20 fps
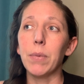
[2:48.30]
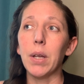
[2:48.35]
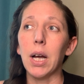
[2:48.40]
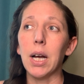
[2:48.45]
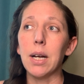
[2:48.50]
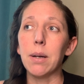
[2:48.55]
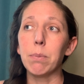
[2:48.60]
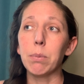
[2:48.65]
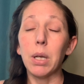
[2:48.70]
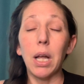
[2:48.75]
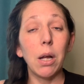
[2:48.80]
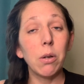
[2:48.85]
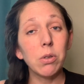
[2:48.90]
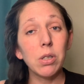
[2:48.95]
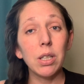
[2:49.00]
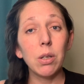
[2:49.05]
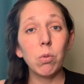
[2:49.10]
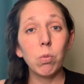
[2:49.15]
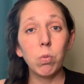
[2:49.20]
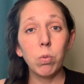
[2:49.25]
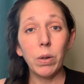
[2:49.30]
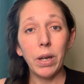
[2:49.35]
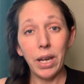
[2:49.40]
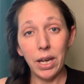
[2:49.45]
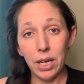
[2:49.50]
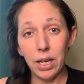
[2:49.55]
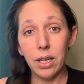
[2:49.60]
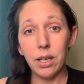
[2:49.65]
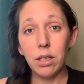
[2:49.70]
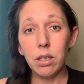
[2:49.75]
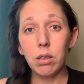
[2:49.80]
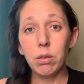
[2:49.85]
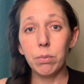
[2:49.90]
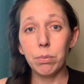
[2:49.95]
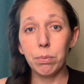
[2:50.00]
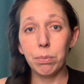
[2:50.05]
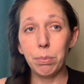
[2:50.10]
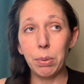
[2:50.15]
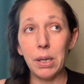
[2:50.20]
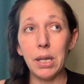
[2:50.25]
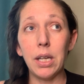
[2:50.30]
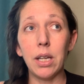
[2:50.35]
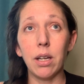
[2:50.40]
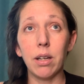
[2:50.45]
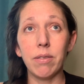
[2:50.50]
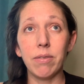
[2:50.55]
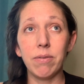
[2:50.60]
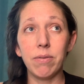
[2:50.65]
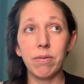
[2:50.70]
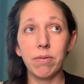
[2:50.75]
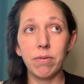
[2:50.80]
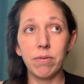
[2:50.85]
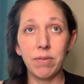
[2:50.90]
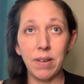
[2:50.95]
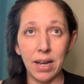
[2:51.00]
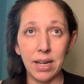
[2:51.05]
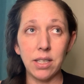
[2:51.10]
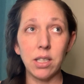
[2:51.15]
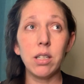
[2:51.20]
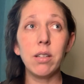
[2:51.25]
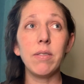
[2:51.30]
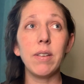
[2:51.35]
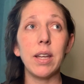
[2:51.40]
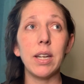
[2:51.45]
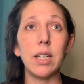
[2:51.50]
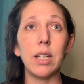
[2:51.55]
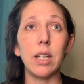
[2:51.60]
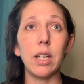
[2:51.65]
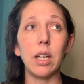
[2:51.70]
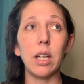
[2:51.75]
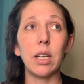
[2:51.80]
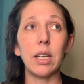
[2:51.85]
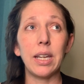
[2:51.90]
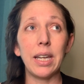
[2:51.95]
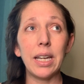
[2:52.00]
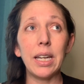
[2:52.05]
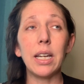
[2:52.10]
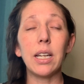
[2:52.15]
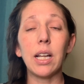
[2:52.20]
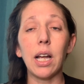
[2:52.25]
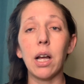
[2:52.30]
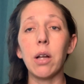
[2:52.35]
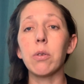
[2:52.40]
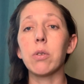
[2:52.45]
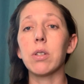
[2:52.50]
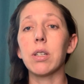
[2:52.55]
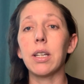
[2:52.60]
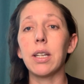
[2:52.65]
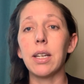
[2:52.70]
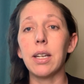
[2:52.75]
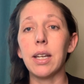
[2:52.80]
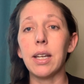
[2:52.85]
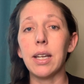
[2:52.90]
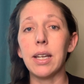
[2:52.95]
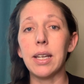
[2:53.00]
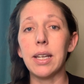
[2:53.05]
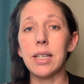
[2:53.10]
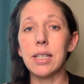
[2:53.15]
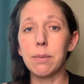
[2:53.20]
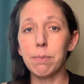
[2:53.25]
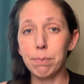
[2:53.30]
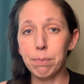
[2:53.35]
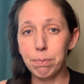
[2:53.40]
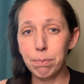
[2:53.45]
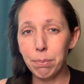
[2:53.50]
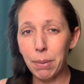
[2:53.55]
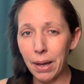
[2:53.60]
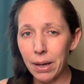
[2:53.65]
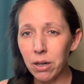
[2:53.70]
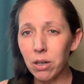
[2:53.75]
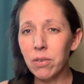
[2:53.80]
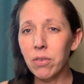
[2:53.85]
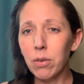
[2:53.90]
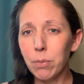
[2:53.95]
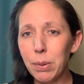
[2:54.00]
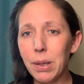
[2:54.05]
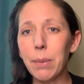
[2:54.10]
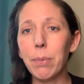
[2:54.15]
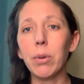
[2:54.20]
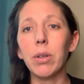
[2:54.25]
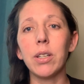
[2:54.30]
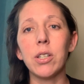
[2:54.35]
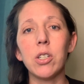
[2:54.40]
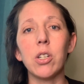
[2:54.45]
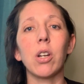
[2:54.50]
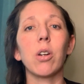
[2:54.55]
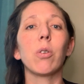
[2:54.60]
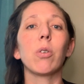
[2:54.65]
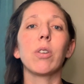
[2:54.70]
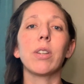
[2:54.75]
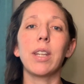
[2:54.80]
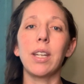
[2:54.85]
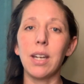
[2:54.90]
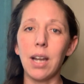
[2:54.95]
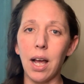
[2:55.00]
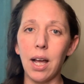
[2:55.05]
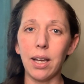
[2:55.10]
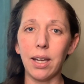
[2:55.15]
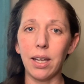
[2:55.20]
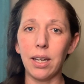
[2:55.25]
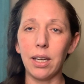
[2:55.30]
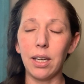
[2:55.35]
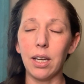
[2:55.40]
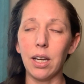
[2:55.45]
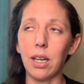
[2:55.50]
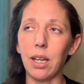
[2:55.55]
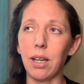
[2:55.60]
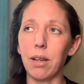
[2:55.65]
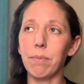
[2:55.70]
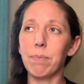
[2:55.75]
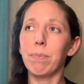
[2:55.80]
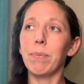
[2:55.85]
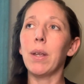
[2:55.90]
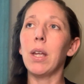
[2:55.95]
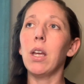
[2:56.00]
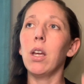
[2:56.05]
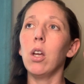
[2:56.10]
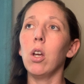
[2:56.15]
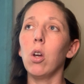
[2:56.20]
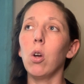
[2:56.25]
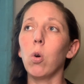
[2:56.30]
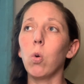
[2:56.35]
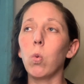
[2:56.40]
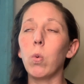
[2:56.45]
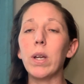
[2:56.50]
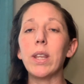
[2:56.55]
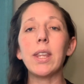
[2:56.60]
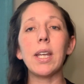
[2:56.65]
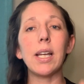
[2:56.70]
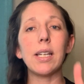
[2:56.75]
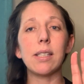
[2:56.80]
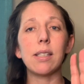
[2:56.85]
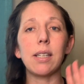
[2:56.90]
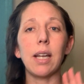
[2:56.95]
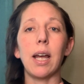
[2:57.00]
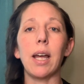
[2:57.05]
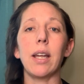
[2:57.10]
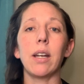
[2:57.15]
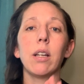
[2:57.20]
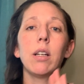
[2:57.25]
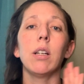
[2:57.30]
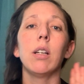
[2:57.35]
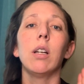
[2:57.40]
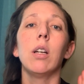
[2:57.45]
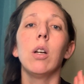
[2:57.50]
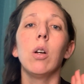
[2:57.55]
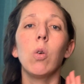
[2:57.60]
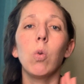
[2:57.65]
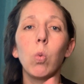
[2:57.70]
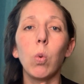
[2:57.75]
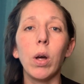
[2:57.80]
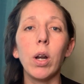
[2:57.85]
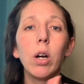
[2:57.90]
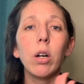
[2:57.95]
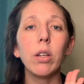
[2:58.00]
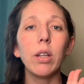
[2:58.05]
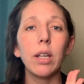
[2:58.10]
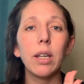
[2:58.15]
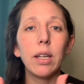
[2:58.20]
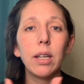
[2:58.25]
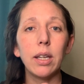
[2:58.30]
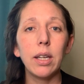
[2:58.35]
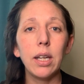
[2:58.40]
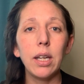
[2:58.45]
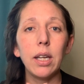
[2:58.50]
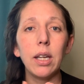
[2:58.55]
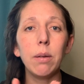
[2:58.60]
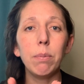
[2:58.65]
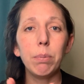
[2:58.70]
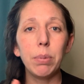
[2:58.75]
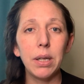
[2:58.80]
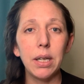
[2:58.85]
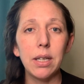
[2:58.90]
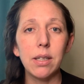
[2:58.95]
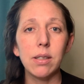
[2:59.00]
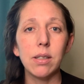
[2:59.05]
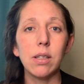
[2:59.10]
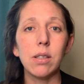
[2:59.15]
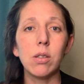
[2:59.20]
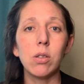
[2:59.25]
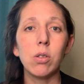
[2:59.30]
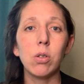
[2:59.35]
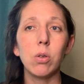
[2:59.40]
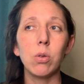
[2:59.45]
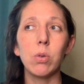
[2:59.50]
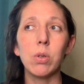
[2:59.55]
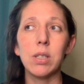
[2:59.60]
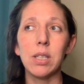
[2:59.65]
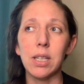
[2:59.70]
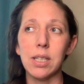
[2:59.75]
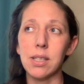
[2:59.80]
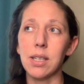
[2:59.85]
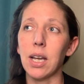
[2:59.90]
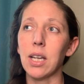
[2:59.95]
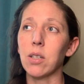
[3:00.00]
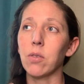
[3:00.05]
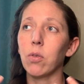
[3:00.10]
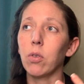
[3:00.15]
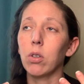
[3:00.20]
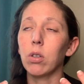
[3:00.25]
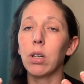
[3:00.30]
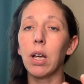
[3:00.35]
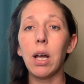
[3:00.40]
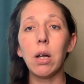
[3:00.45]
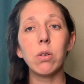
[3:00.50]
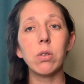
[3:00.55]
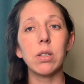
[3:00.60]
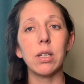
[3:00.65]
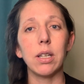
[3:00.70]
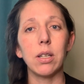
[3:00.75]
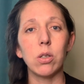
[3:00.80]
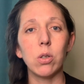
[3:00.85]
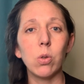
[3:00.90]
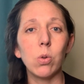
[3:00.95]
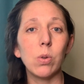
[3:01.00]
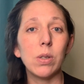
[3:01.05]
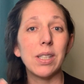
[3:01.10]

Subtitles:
counseling can be effective, and getting counseling is better for people in general than not getting any. With that said, what are the key pieces to successful counseling, to